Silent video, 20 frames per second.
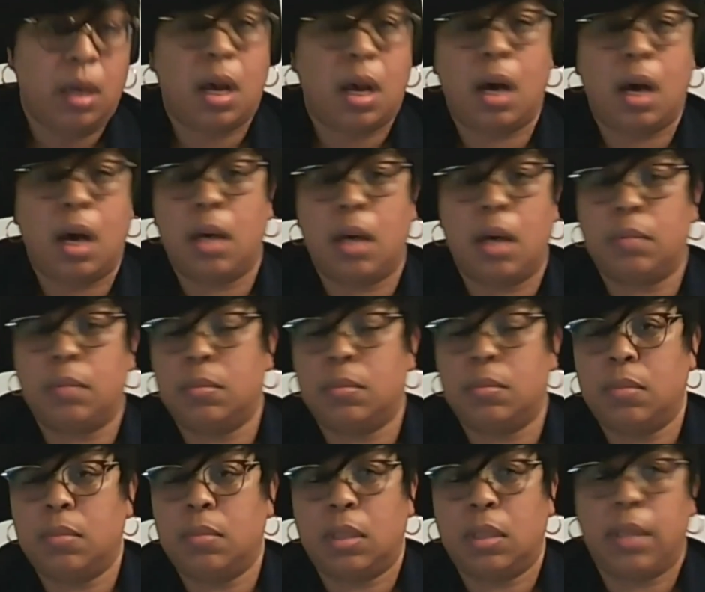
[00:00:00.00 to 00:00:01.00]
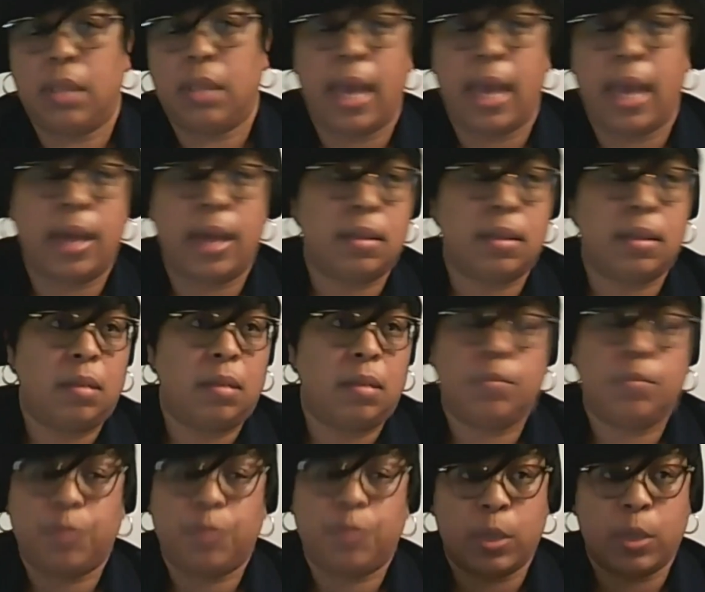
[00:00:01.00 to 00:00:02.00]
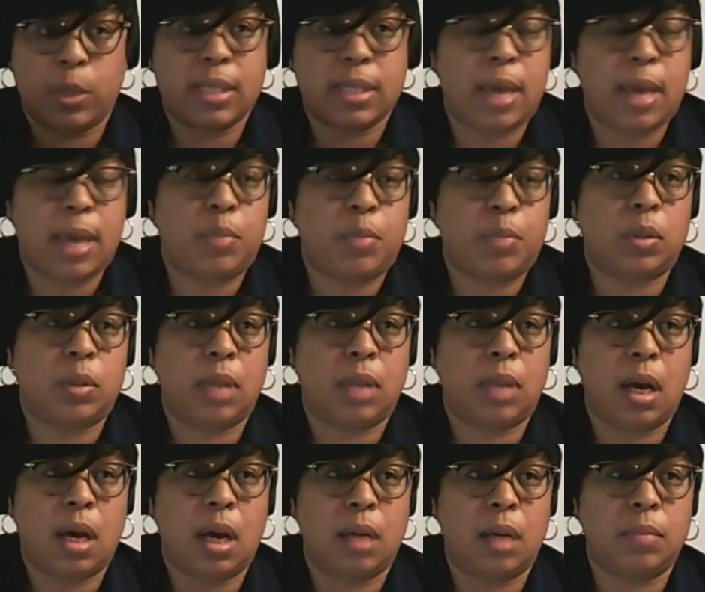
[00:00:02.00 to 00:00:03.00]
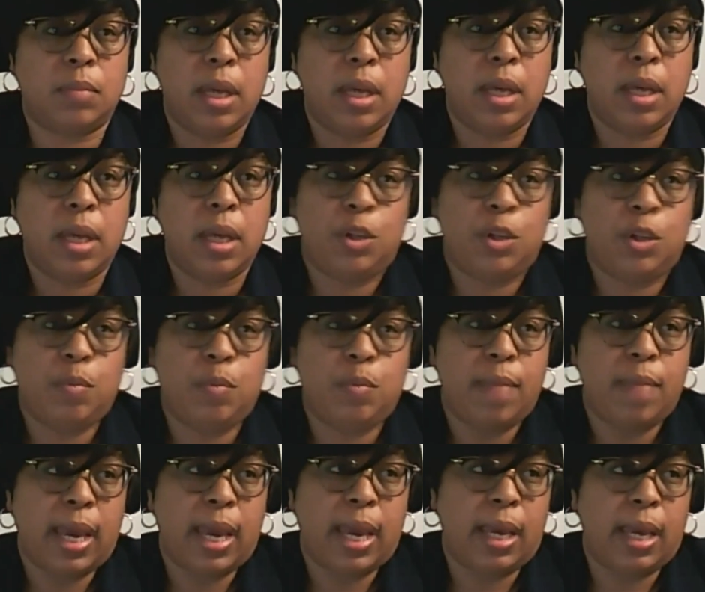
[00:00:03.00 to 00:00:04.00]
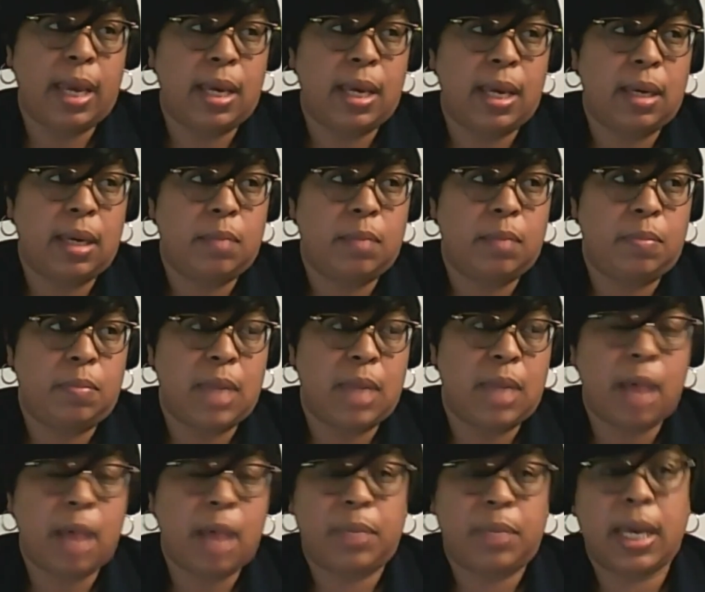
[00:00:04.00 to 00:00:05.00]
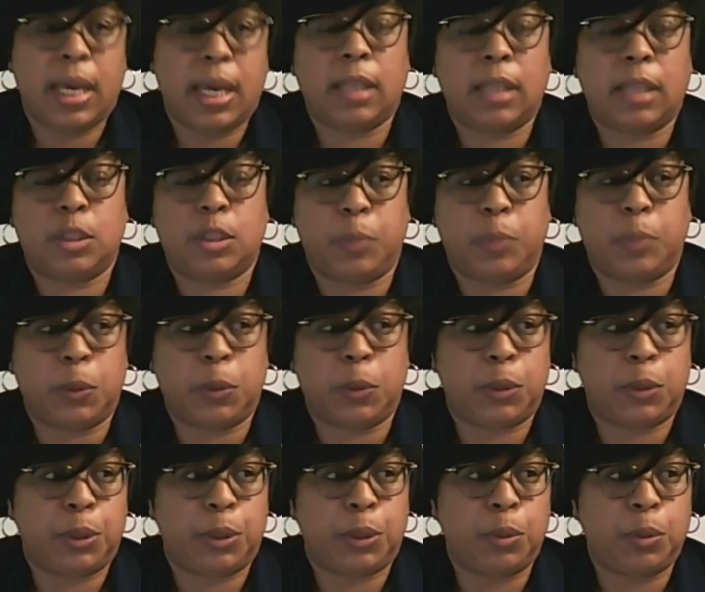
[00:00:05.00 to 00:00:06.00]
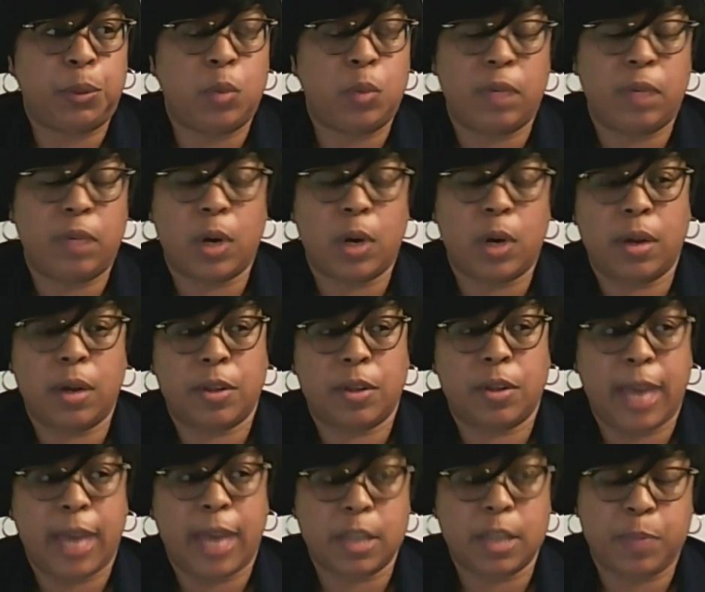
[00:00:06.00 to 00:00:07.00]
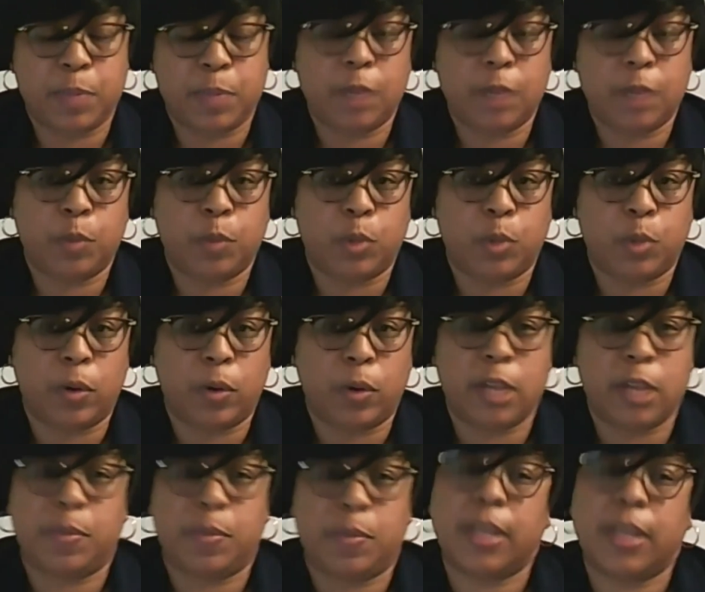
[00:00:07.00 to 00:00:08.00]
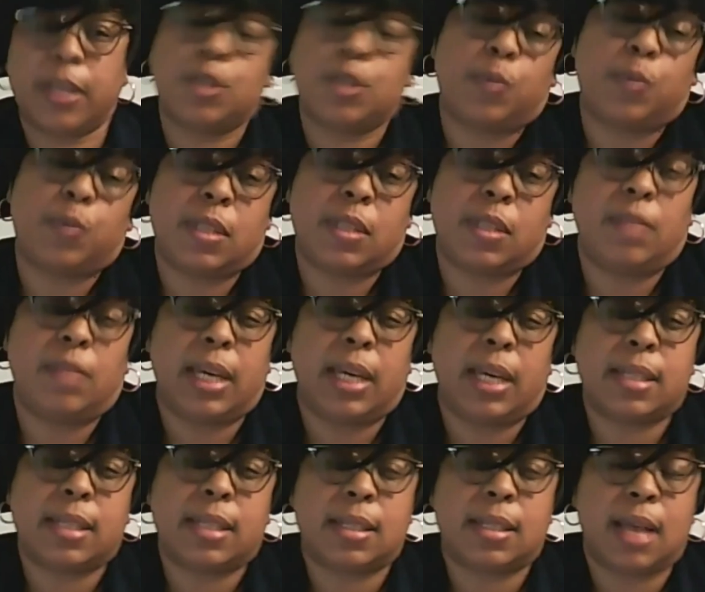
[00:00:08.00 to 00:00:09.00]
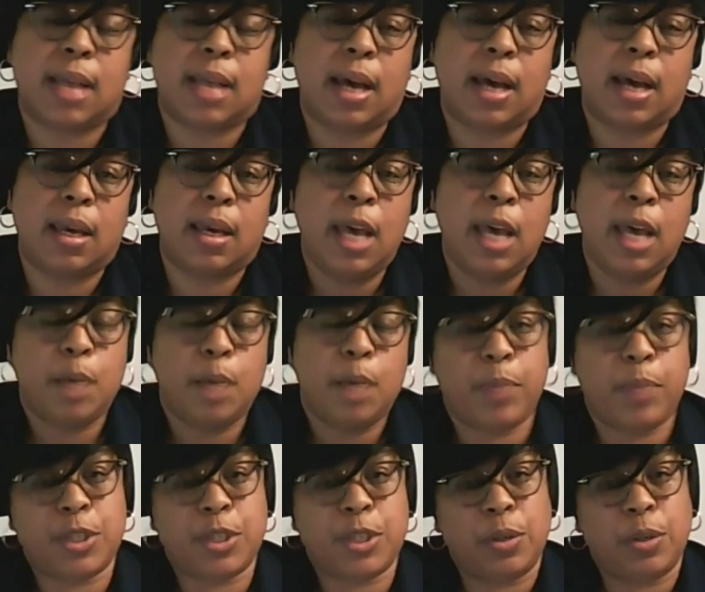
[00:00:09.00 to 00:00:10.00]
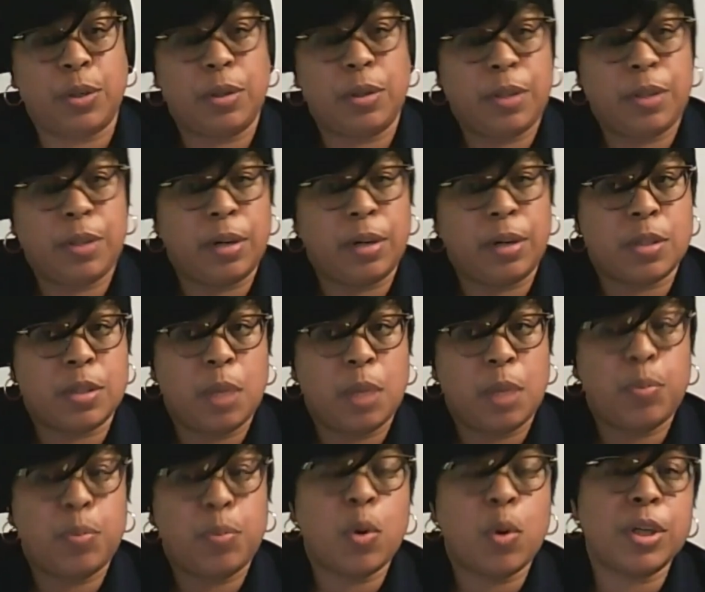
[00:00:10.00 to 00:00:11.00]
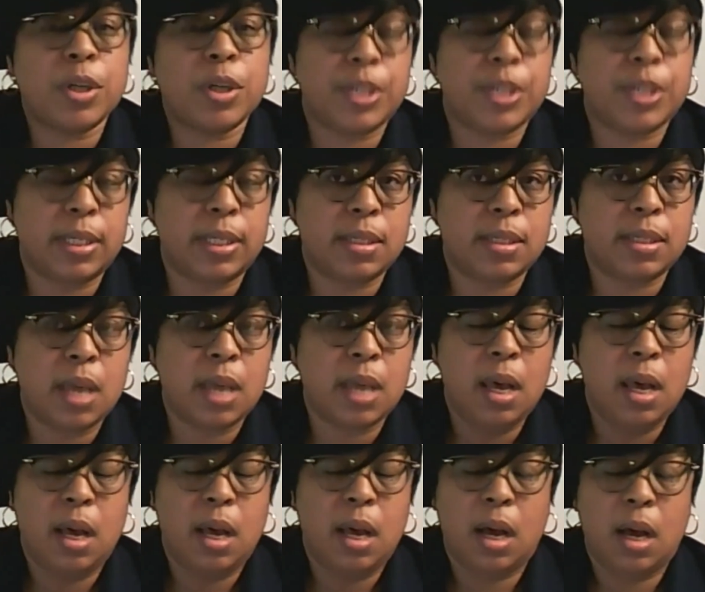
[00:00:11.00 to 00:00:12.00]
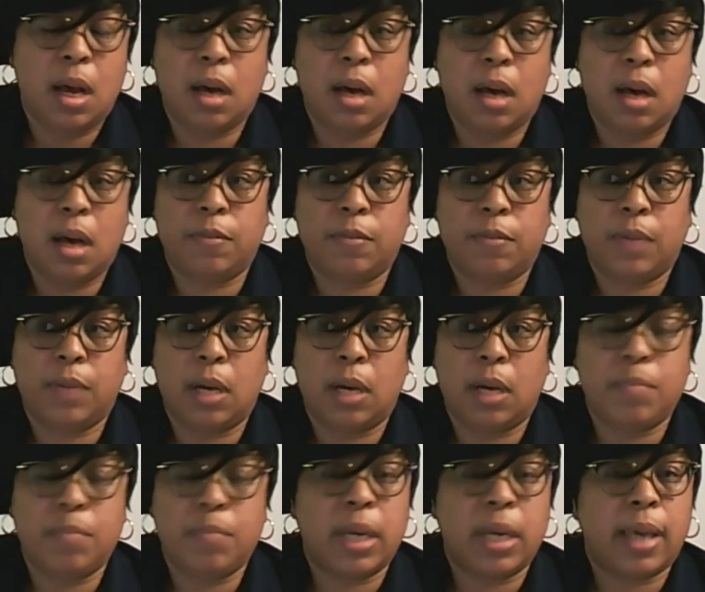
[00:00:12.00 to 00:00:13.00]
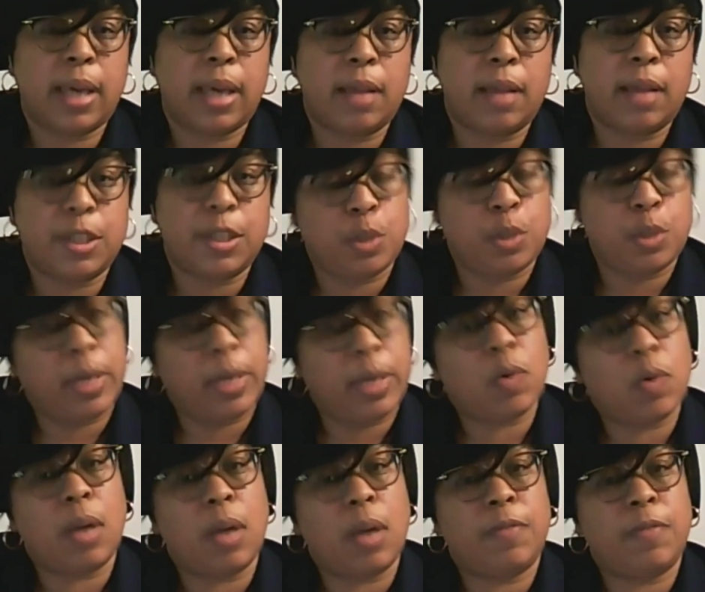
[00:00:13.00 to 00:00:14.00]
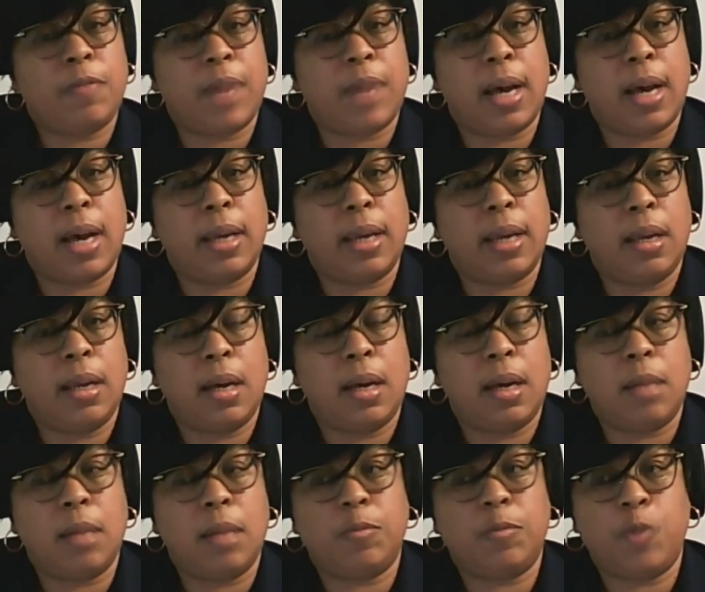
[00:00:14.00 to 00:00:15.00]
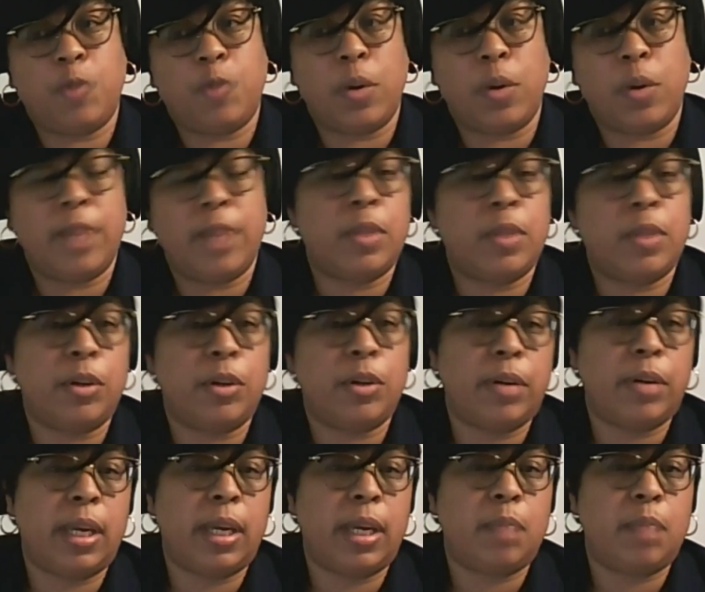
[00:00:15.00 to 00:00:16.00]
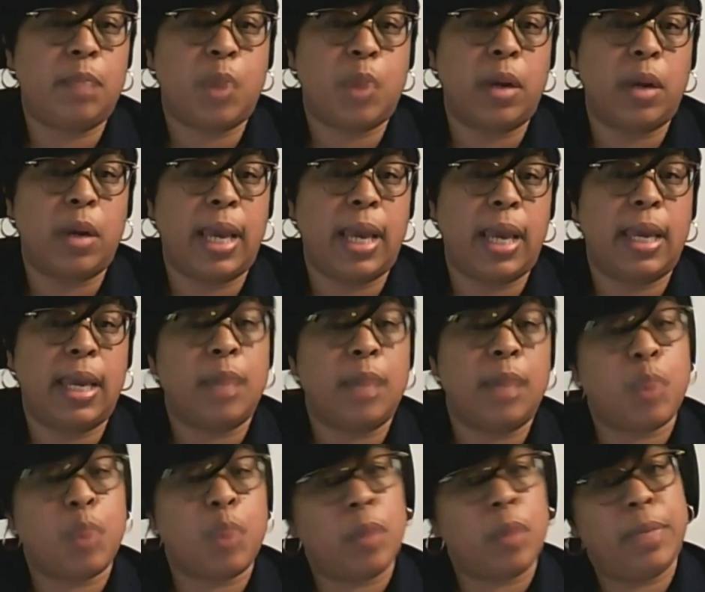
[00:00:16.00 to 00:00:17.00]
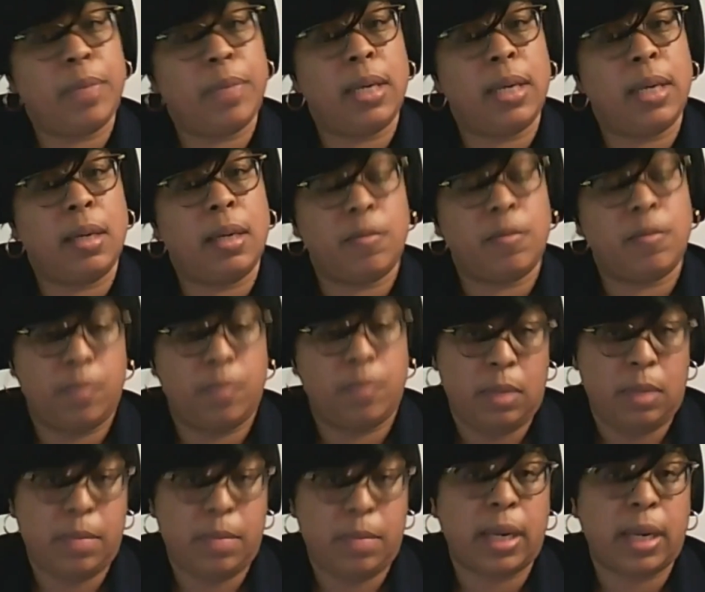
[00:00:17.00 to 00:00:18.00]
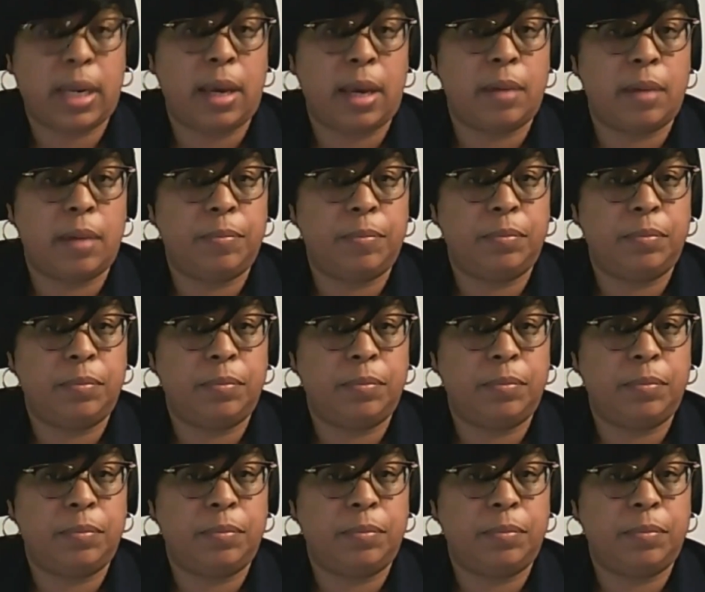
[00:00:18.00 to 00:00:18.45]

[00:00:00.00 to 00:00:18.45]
Um, and for example, um, you may not be eligible to one of our other cash benefit programs because you're receiving SSI, but there's portions of um, Medi-Cal that you may qualify um, for, even though you're getting Part A and Part B of Medicare.